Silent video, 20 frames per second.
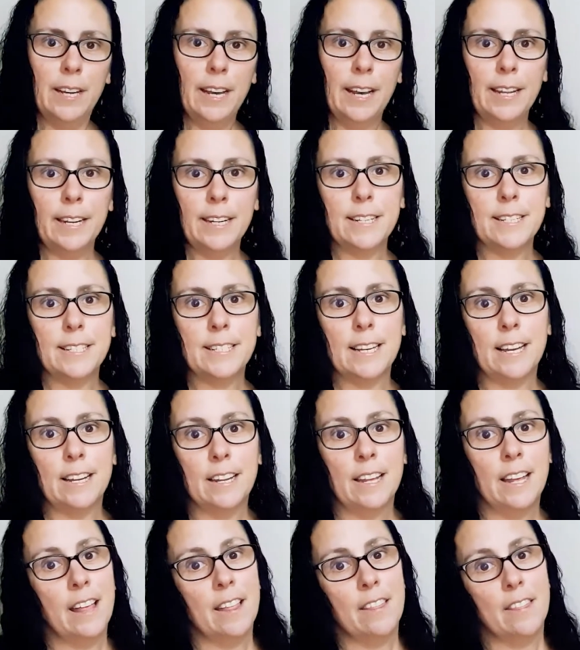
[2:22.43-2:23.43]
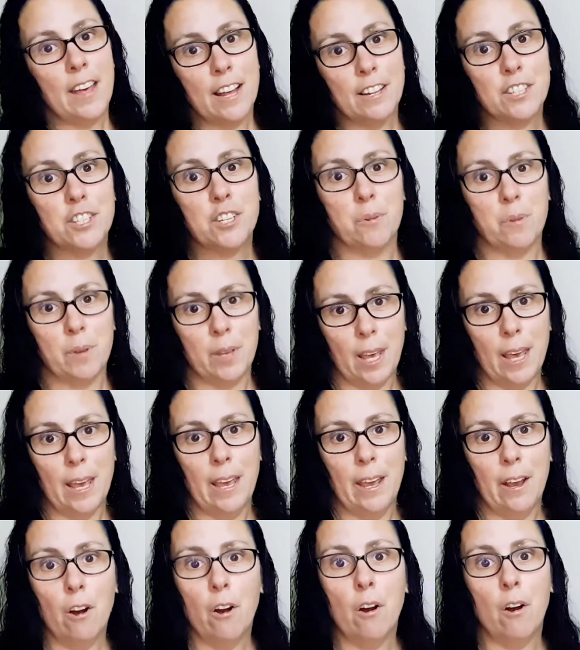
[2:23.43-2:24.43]
And he said, That's
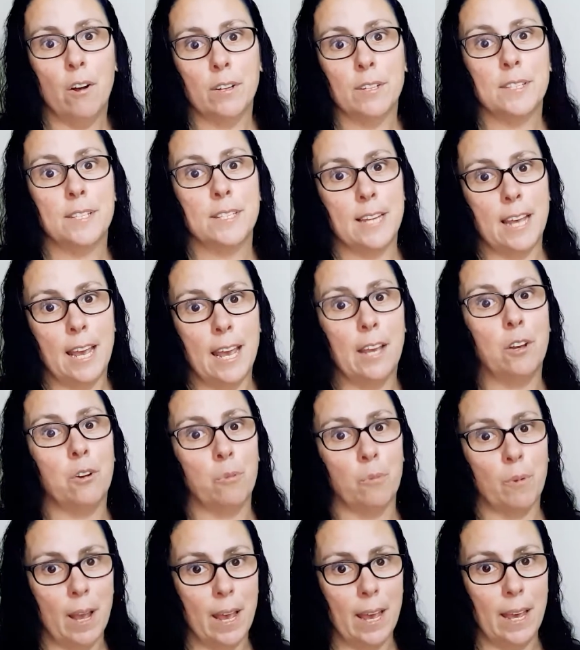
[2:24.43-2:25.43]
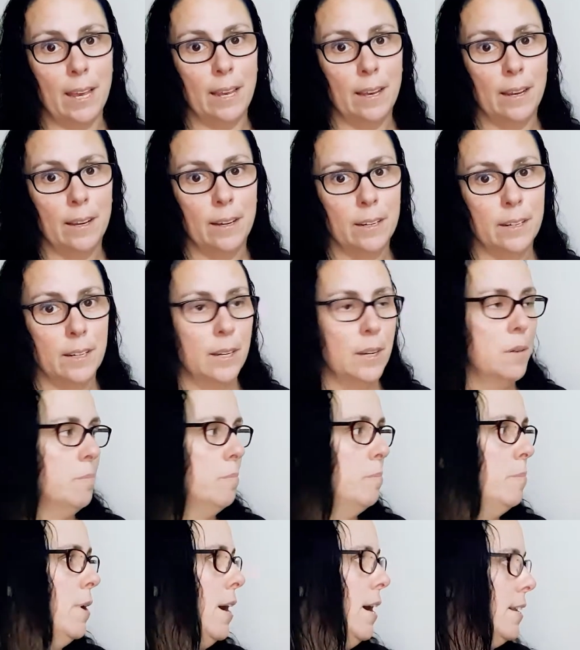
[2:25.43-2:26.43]
okay, I'll stay gray.
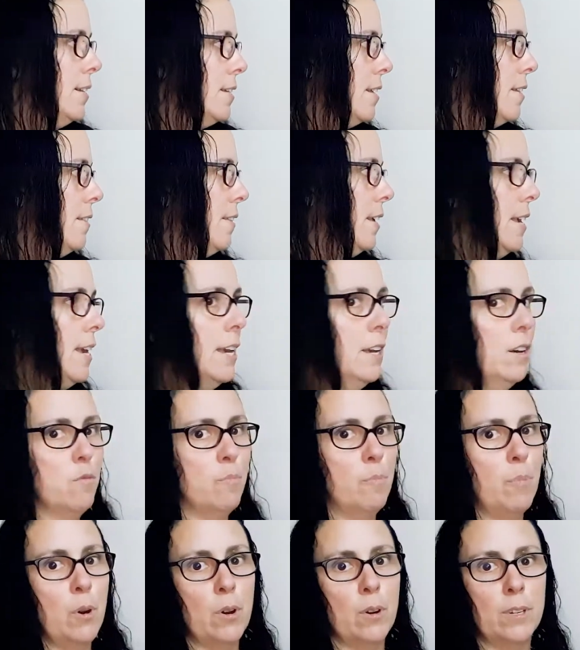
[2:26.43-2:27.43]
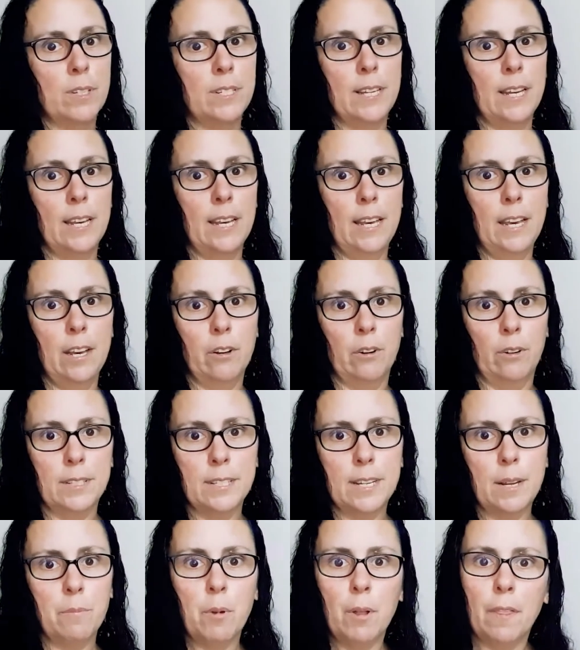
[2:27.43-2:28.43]
But the king of birds, the eagle,
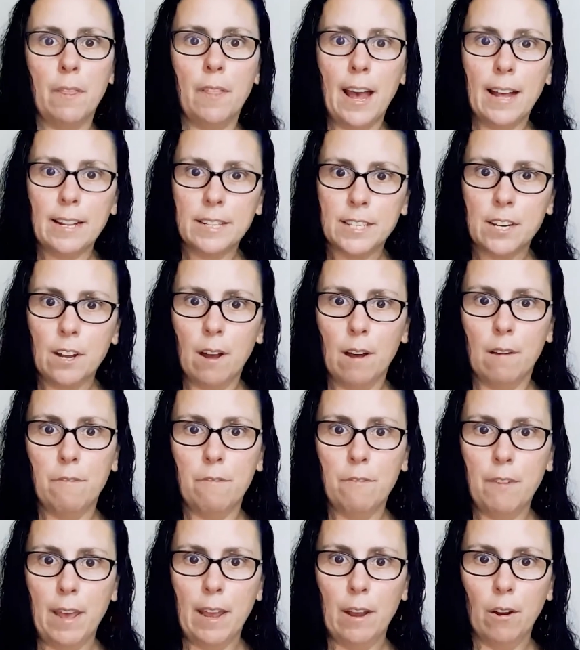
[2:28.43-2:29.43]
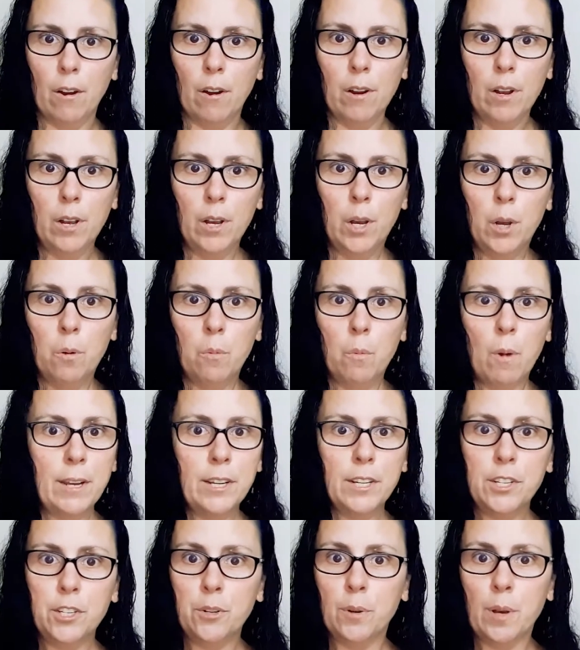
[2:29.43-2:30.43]
said, Well, that's not fair. Why
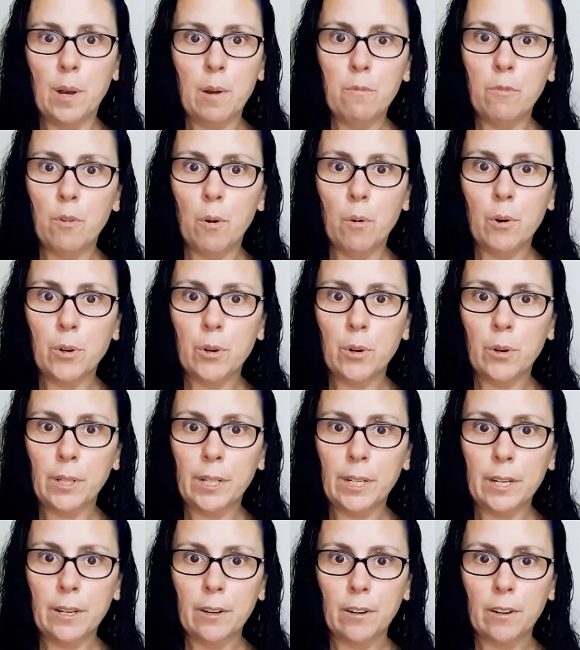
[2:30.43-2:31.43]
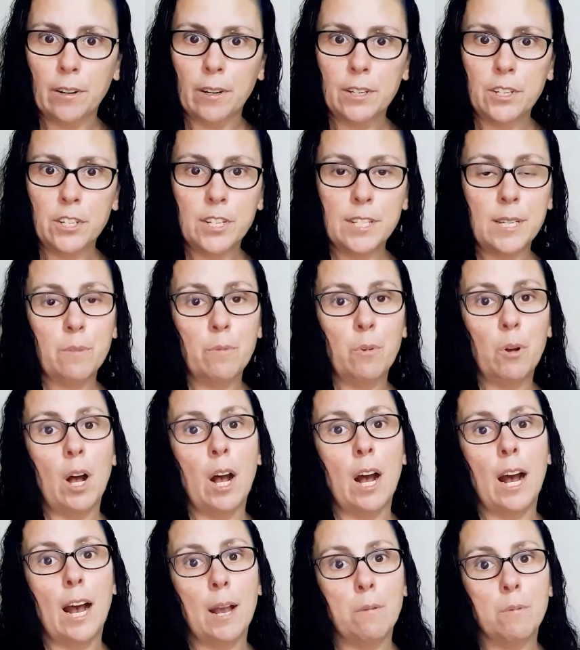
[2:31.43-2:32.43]
didn't you come forward earlier? She said, Well,
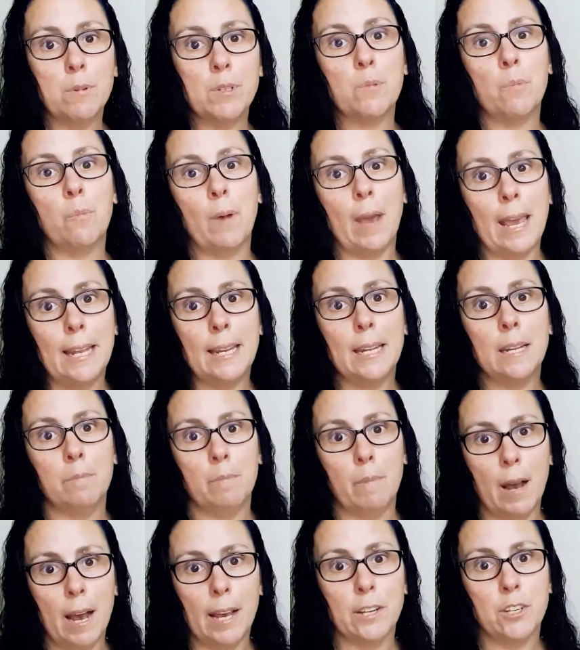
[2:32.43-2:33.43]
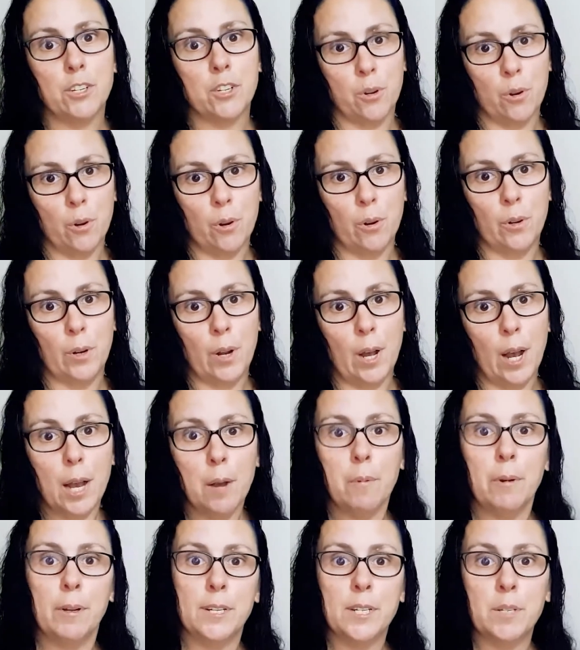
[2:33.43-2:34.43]
I was waiting my turn. I
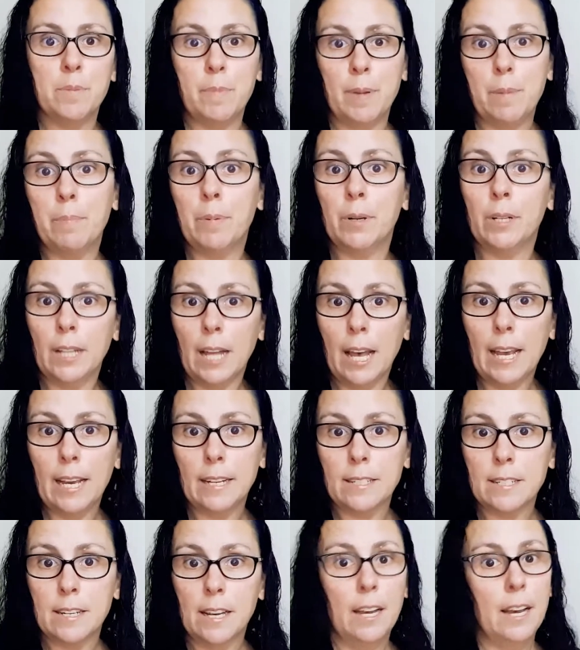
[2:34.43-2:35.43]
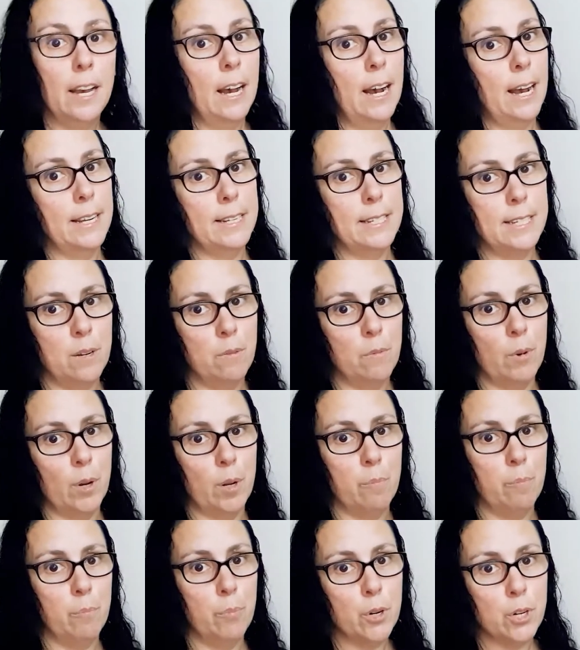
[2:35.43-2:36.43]
wanted to be polite. I didn't want
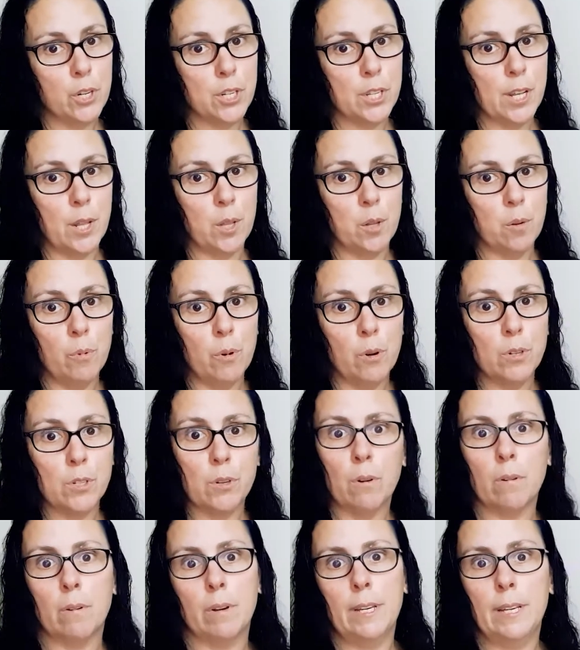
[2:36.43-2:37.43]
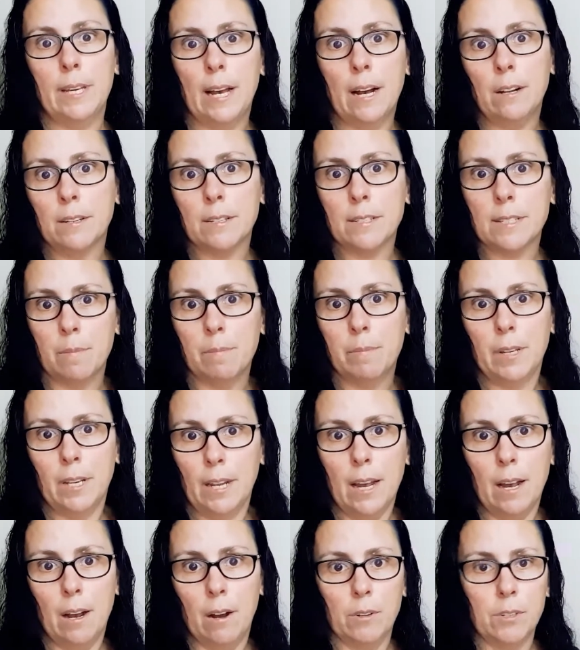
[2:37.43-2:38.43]
to push the other birds or yell something
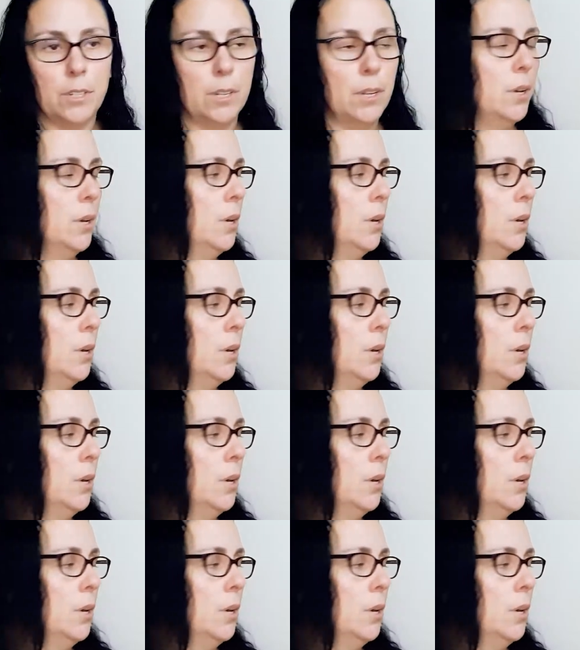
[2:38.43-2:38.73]
out.